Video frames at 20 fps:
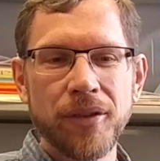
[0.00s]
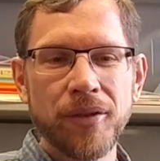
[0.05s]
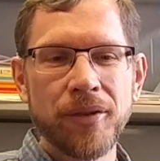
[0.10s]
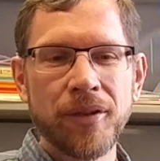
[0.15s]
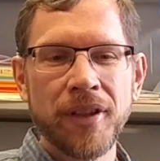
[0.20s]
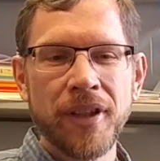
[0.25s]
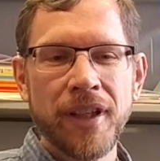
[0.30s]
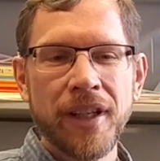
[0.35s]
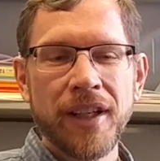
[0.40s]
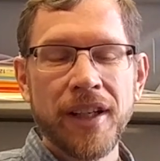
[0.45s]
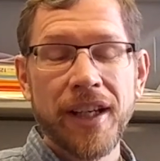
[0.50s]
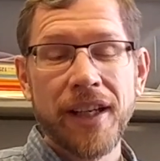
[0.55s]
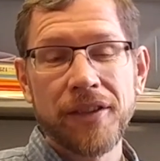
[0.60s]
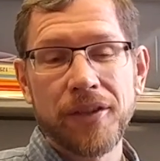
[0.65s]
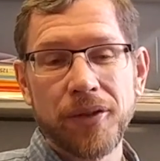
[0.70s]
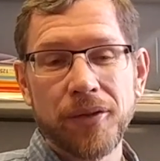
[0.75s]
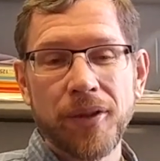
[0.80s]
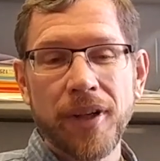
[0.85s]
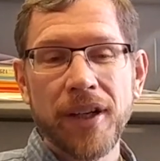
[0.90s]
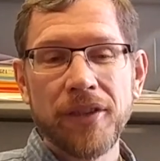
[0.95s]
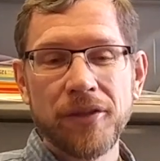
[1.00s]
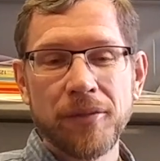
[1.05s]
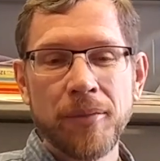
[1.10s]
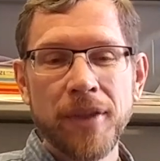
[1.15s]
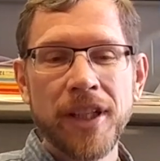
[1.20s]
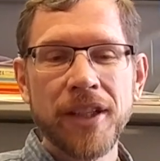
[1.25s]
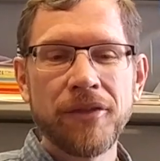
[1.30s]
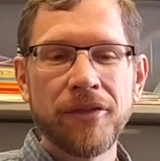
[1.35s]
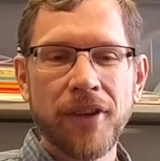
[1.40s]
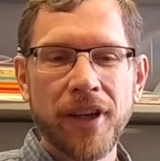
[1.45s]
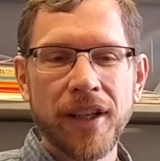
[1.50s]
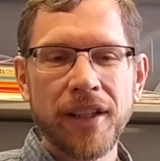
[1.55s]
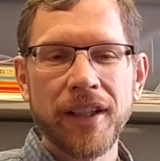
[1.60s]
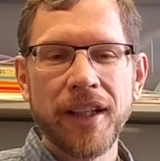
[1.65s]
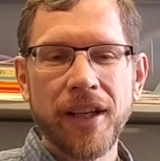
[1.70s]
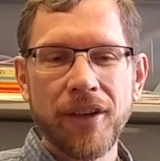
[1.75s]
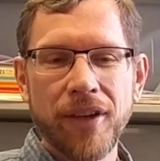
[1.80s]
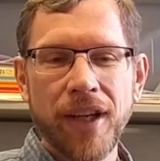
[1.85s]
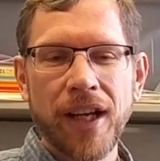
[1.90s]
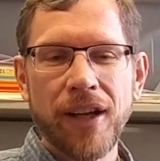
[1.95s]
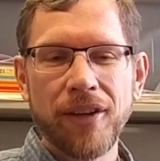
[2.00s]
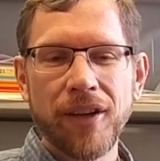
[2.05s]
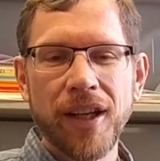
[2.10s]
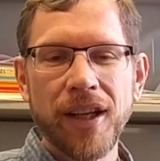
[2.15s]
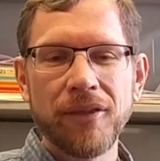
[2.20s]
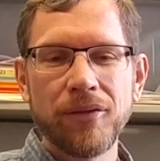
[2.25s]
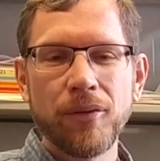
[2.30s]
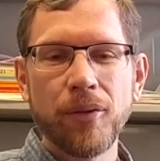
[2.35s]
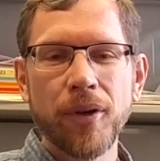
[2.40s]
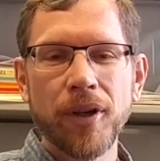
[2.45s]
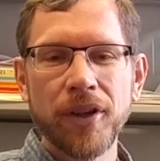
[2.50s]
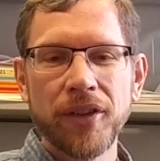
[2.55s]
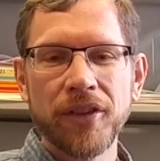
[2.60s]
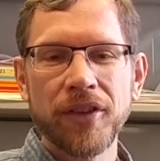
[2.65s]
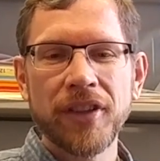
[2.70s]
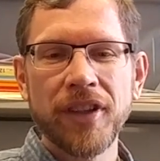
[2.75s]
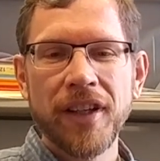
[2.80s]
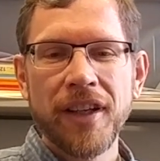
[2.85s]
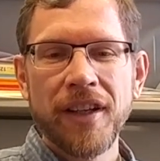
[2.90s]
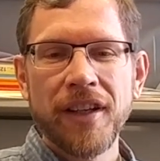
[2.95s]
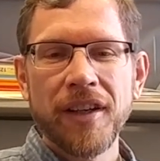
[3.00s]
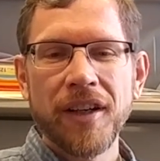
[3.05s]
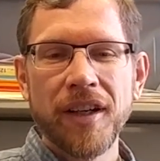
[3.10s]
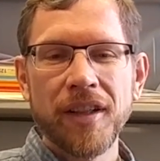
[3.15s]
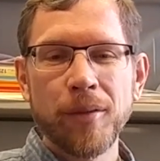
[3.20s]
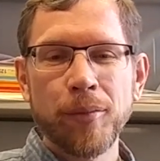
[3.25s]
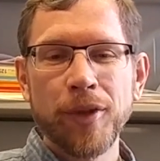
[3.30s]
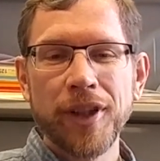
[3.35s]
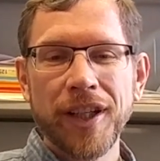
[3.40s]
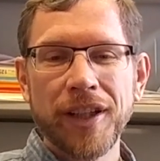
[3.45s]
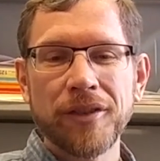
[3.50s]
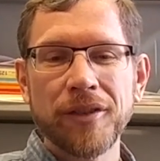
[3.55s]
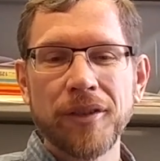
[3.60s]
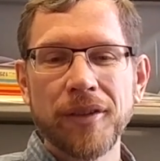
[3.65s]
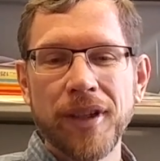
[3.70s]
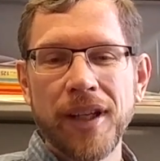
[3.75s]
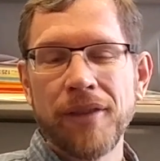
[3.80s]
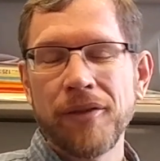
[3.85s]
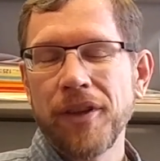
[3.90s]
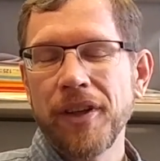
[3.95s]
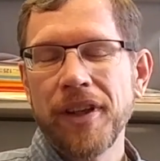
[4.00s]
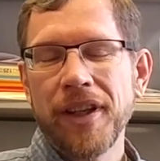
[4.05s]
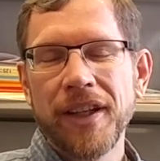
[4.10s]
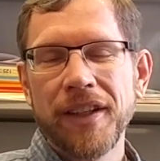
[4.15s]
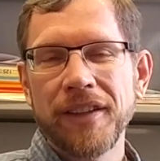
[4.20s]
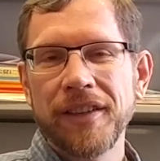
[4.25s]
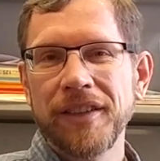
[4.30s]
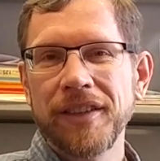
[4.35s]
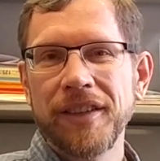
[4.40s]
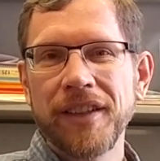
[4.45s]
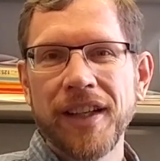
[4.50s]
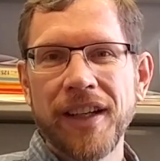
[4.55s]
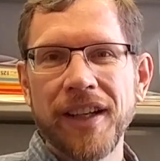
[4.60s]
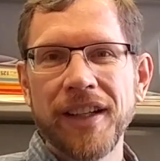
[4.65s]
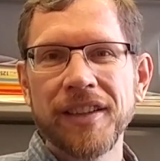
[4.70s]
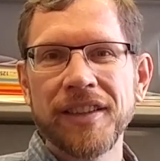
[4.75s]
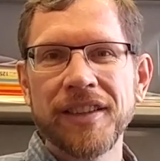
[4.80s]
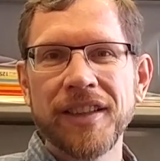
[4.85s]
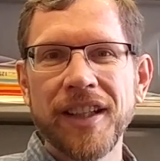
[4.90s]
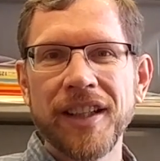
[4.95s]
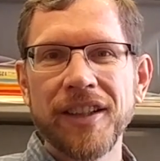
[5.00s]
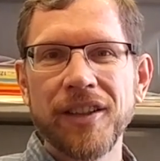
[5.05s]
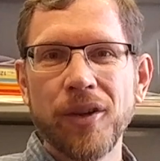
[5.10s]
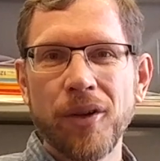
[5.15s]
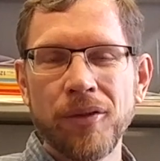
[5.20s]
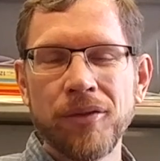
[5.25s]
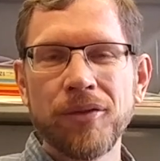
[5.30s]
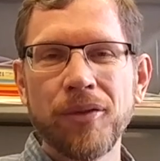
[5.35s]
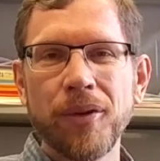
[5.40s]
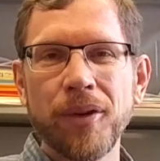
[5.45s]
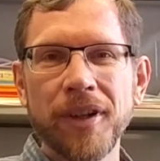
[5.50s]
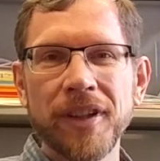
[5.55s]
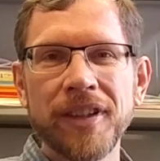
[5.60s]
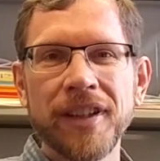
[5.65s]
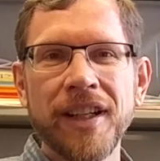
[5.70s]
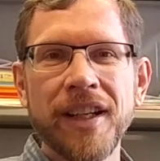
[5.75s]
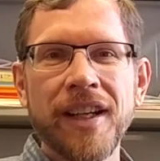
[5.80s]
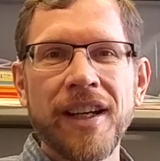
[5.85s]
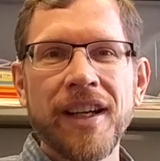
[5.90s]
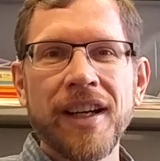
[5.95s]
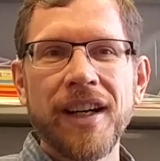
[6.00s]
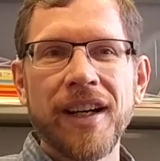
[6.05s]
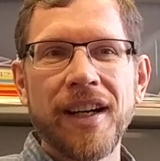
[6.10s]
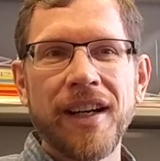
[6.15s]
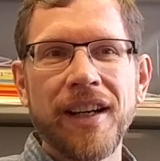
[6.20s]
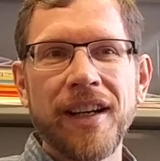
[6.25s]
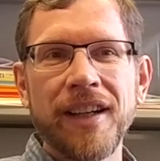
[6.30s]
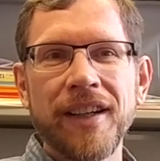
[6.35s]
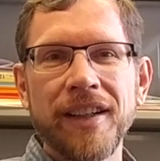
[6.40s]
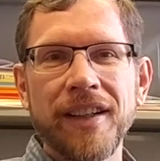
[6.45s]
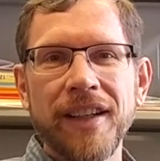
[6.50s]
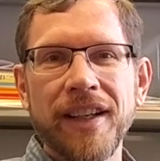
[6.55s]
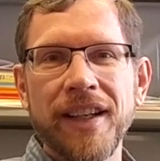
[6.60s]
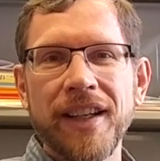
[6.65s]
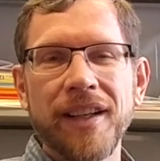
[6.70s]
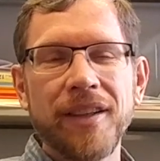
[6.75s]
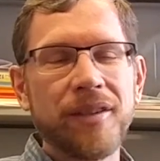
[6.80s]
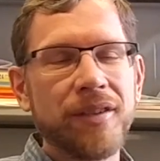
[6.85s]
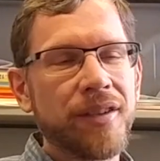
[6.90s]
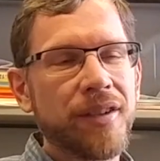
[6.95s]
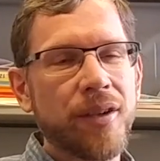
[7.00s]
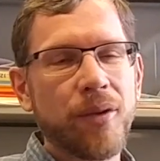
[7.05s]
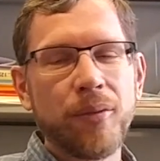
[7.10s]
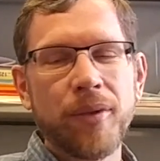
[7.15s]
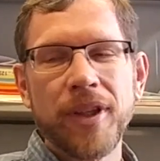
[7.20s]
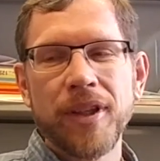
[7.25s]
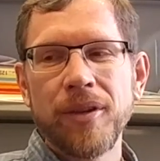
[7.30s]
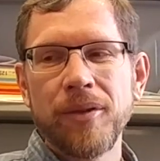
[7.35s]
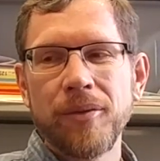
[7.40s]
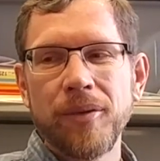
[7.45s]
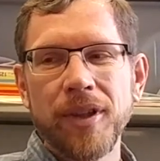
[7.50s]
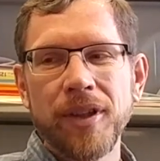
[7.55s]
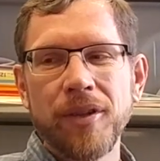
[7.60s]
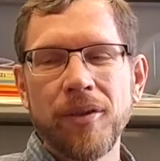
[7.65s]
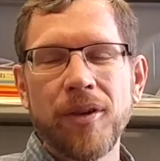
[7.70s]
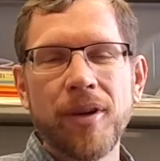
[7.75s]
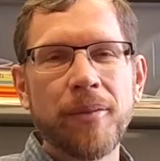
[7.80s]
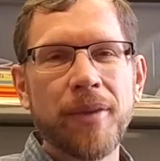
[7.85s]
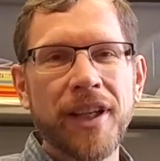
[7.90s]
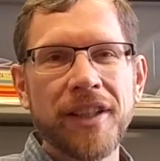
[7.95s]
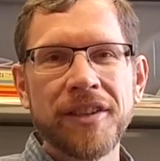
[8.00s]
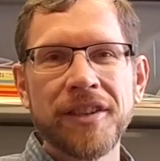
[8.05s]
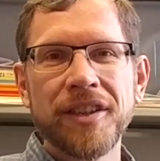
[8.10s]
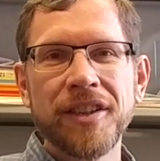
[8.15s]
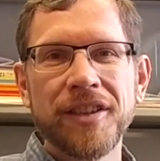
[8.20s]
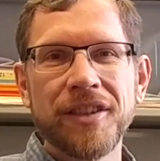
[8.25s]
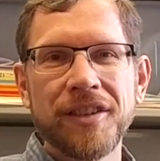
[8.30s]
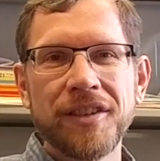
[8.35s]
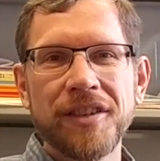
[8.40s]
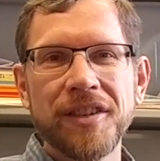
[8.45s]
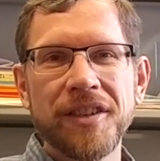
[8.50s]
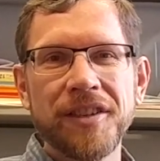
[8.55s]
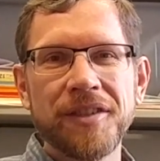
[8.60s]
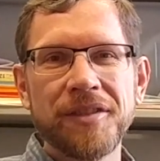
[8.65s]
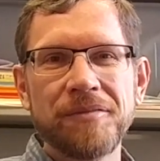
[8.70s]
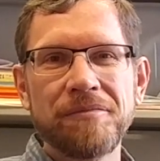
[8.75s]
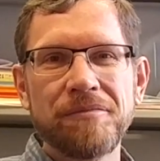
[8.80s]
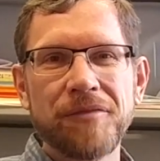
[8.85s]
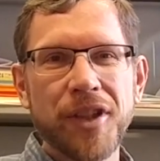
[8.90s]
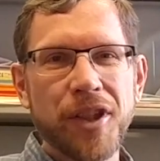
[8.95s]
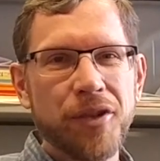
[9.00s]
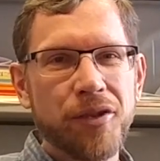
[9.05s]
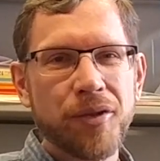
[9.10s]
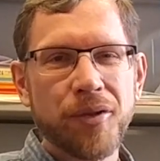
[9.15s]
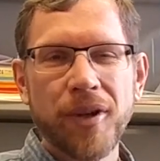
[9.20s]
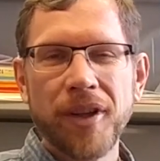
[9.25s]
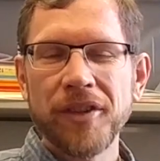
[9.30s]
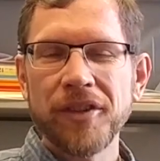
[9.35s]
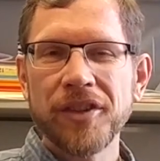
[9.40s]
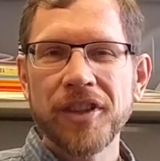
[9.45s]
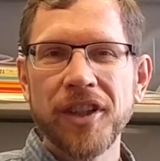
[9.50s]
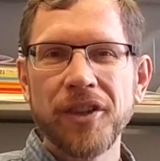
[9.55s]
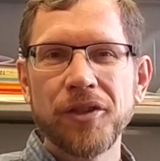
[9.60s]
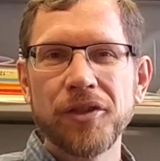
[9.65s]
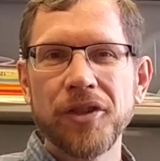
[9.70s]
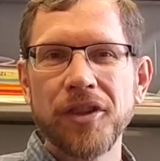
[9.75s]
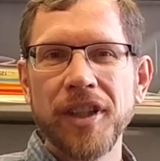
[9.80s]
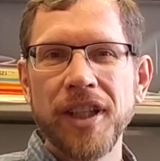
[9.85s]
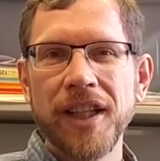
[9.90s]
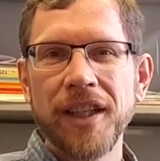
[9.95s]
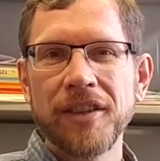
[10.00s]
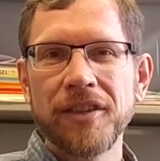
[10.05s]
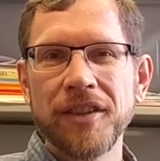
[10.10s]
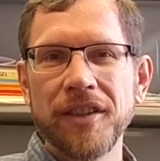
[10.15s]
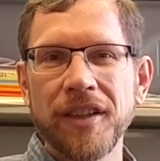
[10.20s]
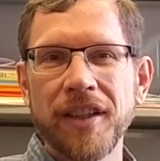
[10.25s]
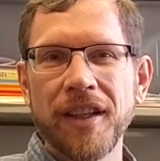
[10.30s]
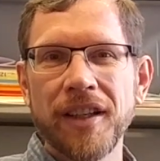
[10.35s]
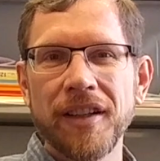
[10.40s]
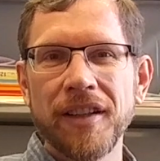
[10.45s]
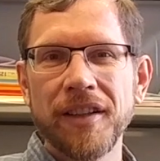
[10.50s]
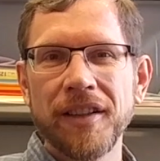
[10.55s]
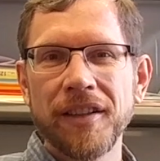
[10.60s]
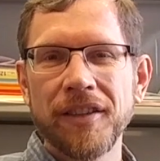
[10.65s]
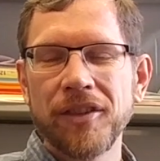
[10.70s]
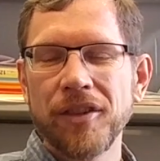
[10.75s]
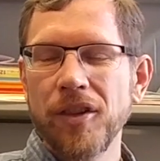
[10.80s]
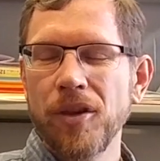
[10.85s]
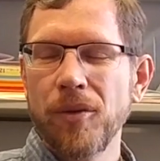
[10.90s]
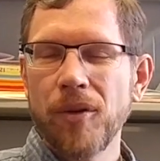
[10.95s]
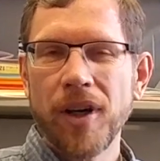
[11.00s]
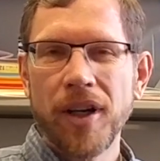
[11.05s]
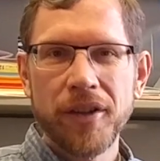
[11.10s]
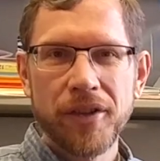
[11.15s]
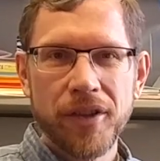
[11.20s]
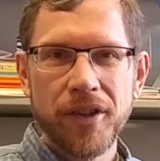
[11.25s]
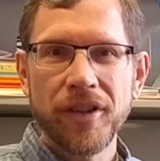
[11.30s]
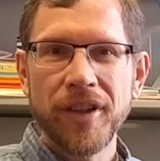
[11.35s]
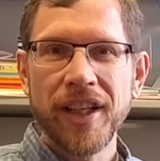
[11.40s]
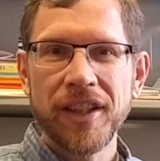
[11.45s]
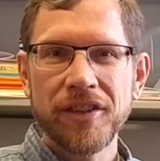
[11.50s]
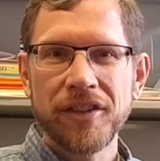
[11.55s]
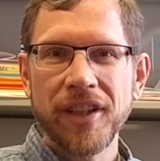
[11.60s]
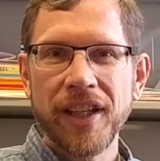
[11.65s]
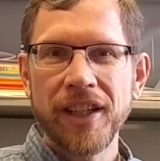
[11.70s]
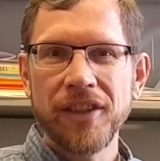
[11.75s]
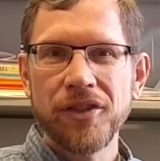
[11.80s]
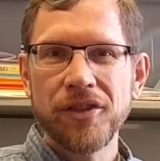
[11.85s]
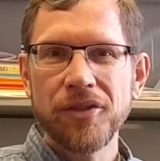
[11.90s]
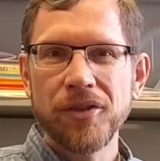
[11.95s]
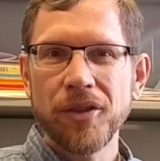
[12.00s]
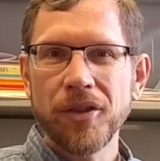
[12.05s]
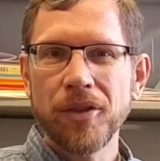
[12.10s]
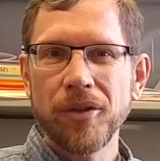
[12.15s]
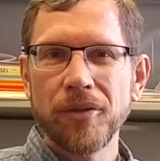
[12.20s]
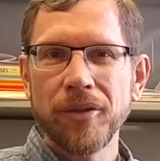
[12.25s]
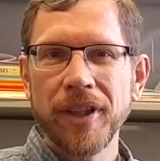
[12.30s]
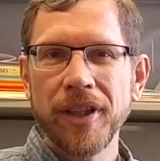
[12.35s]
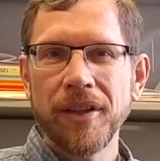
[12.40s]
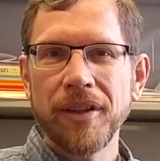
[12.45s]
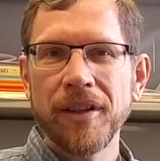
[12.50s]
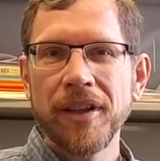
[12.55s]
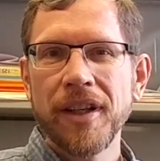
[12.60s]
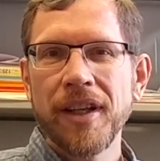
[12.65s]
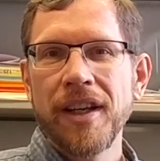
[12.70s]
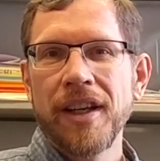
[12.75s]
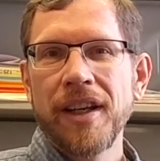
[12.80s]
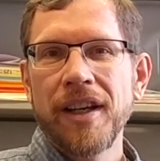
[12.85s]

you, as it drives me, finding out how life works on a molecular level, then yeah, I'd say go for it. And we do our best to teach you all the skills you need to go on to your next stage in your career.